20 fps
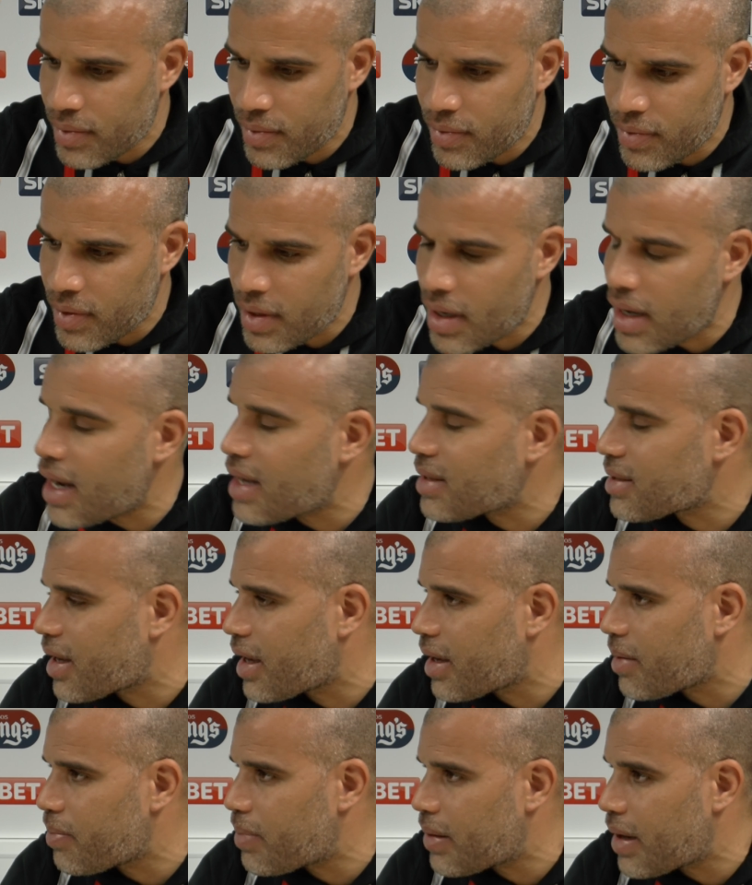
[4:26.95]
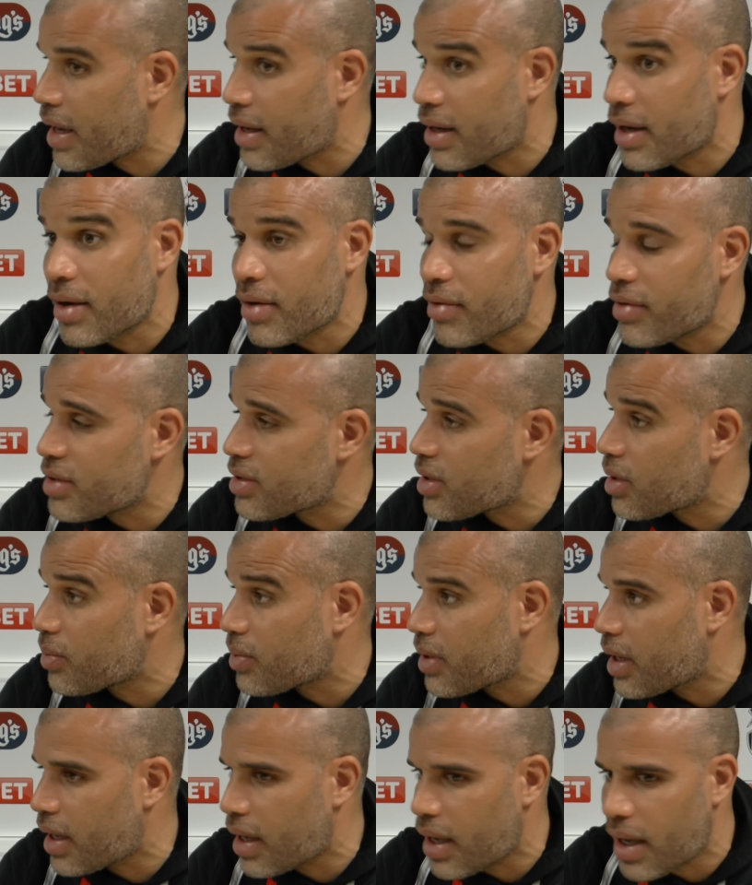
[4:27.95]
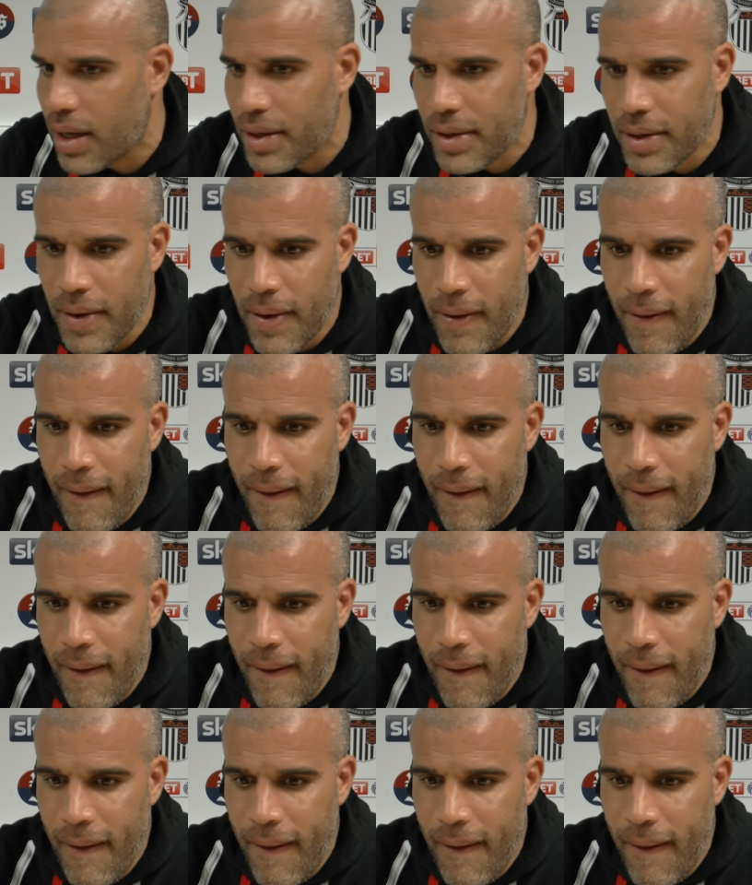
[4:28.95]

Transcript: from the last game played and the result they had,